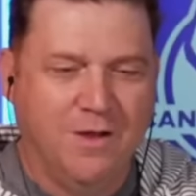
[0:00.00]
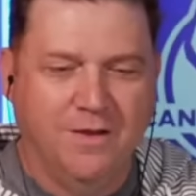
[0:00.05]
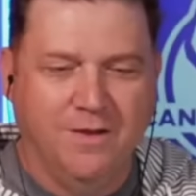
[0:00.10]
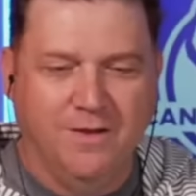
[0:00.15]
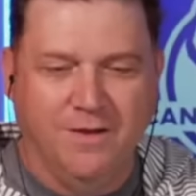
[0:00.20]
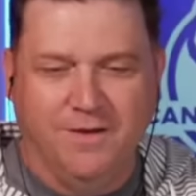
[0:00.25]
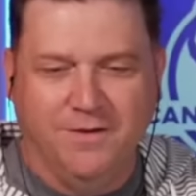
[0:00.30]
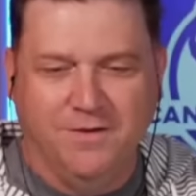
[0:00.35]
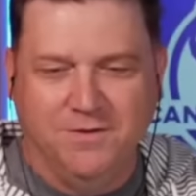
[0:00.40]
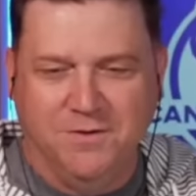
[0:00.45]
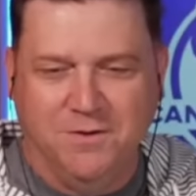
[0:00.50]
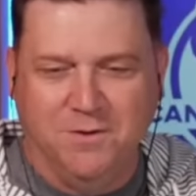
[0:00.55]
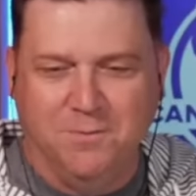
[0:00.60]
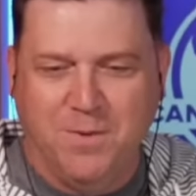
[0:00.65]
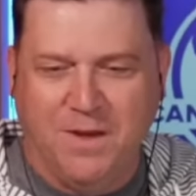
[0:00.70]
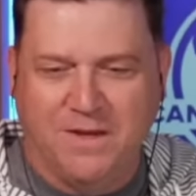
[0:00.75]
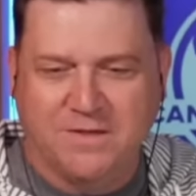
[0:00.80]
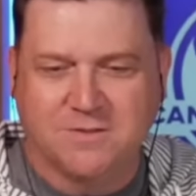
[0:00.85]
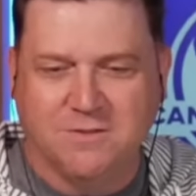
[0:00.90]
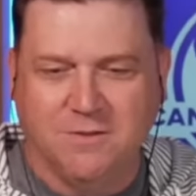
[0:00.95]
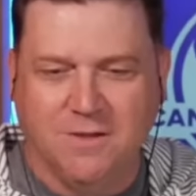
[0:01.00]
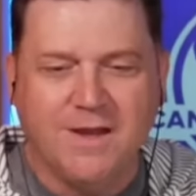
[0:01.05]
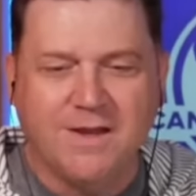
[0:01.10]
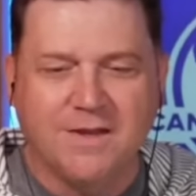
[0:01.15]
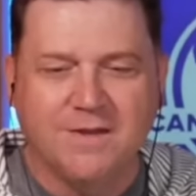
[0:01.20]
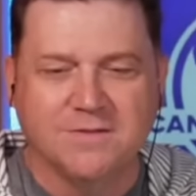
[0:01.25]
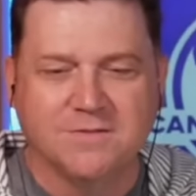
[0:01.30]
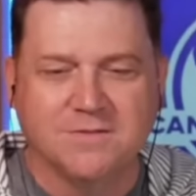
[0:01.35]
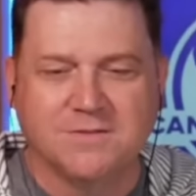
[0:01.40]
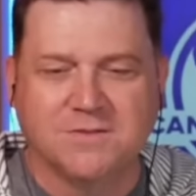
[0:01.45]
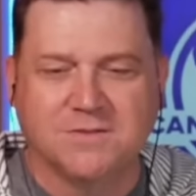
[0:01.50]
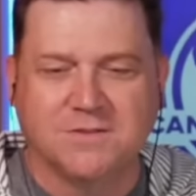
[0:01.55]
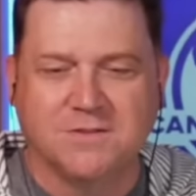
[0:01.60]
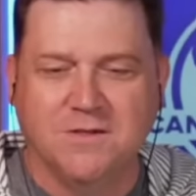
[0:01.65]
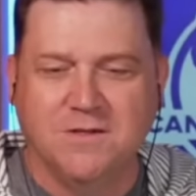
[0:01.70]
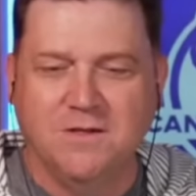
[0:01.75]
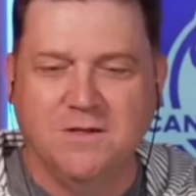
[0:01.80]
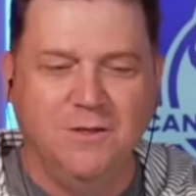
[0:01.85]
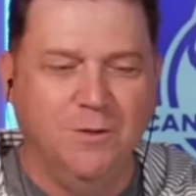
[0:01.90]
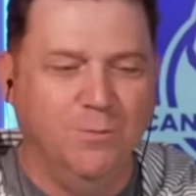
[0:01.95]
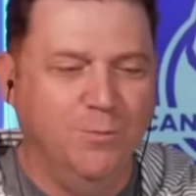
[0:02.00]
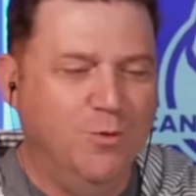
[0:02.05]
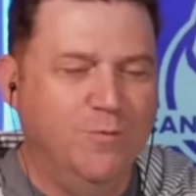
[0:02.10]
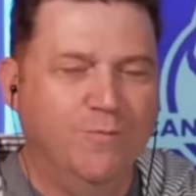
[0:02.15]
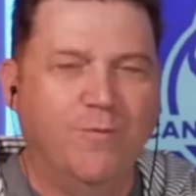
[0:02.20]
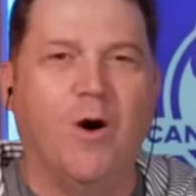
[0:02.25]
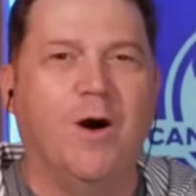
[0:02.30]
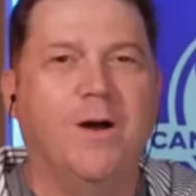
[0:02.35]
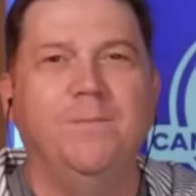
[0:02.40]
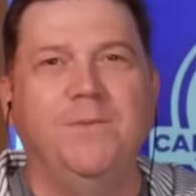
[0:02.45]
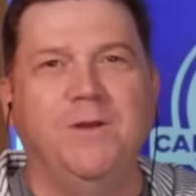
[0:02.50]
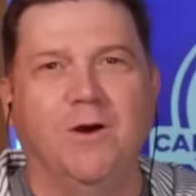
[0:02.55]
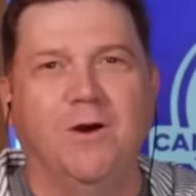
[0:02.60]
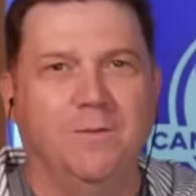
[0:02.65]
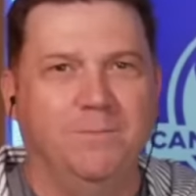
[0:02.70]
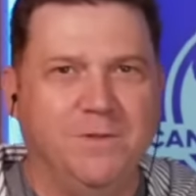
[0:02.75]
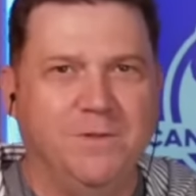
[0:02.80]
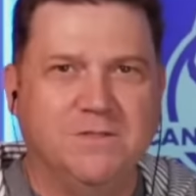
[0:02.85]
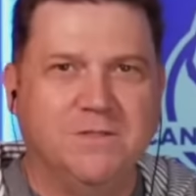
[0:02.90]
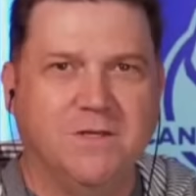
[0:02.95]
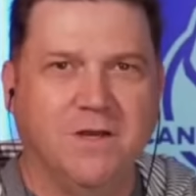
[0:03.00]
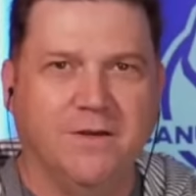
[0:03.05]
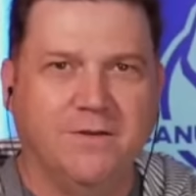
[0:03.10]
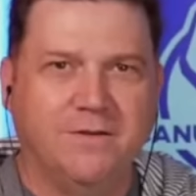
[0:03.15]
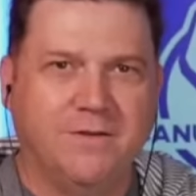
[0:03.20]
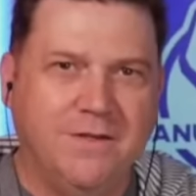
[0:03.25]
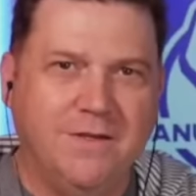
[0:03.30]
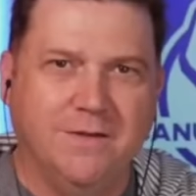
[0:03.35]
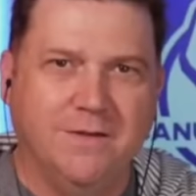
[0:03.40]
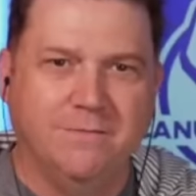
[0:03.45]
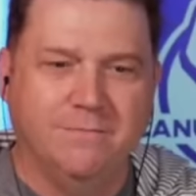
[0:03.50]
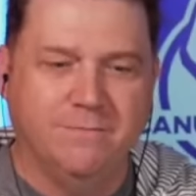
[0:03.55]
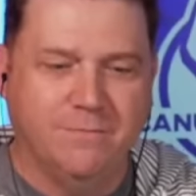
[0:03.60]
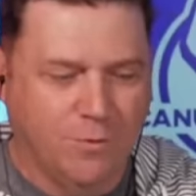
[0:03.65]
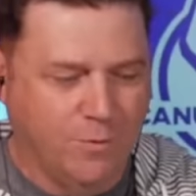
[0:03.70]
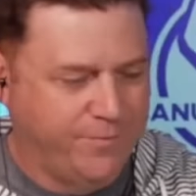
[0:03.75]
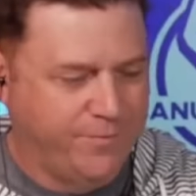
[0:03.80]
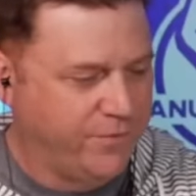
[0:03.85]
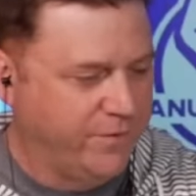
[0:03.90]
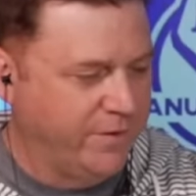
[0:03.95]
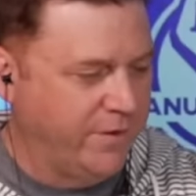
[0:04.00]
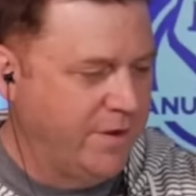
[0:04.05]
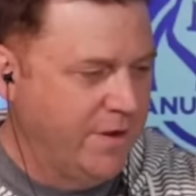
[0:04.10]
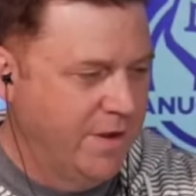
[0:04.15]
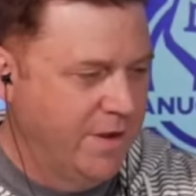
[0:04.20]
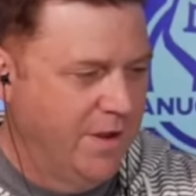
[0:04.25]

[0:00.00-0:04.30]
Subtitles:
And best of luck as you move on beyond BCIT, and hopefully